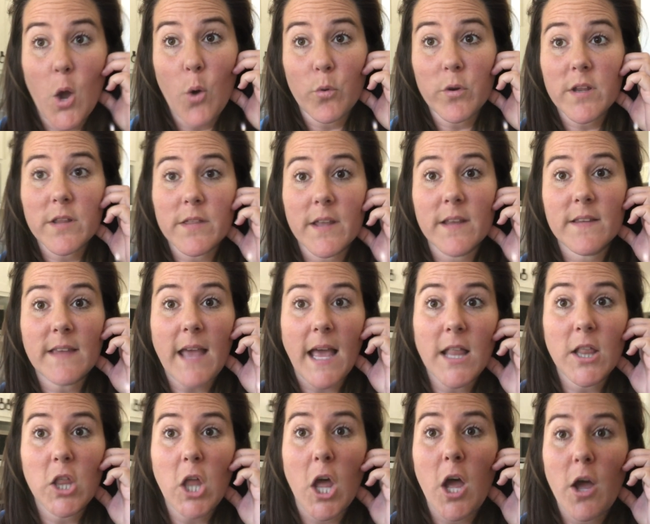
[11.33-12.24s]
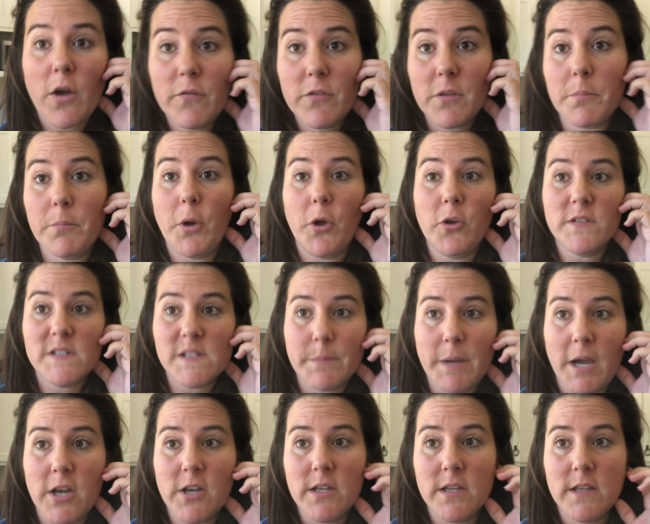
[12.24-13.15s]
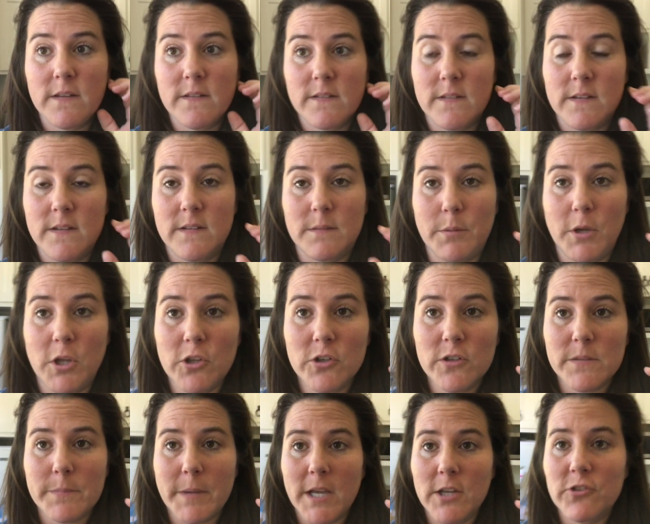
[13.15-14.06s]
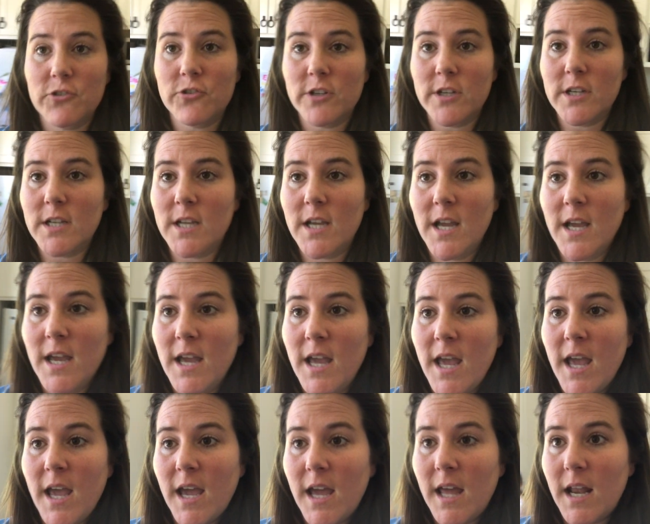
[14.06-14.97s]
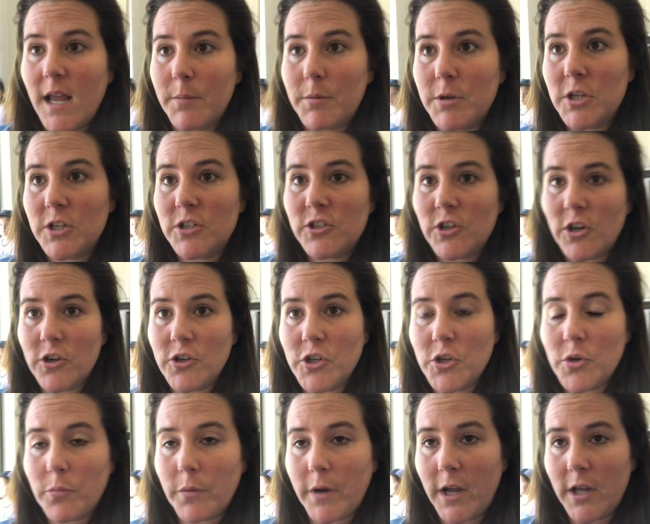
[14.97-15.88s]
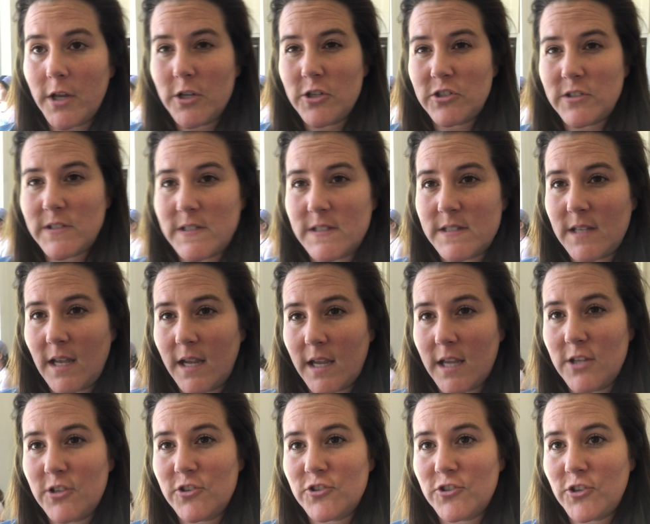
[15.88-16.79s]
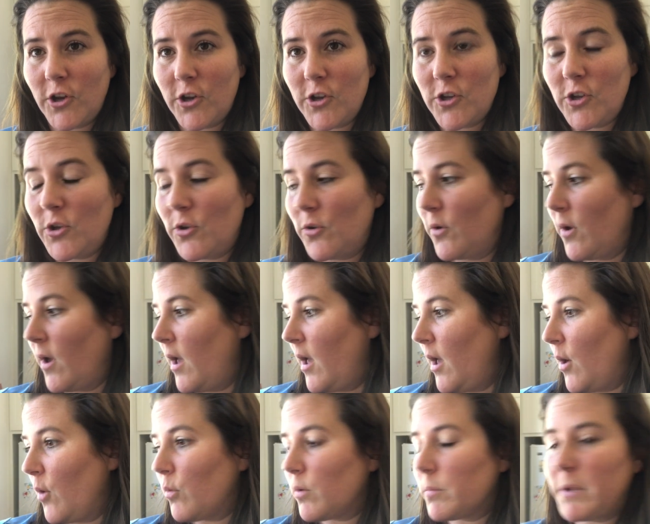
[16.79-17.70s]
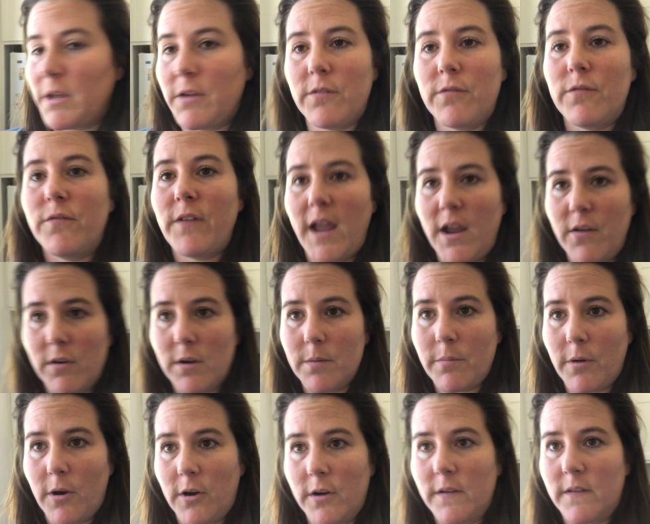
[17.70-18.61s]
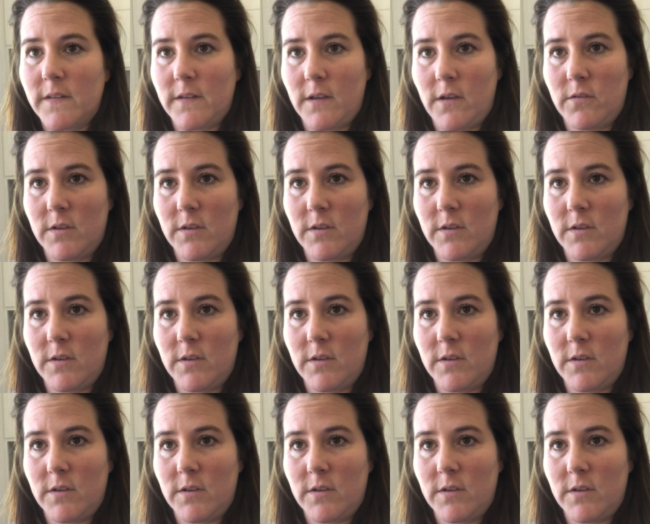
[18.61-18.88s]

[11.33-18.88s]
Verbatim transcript: one of the things I love the most about it is this butler's pantry, and I'm going to turn you around in just a second and show you one of my favorite parts of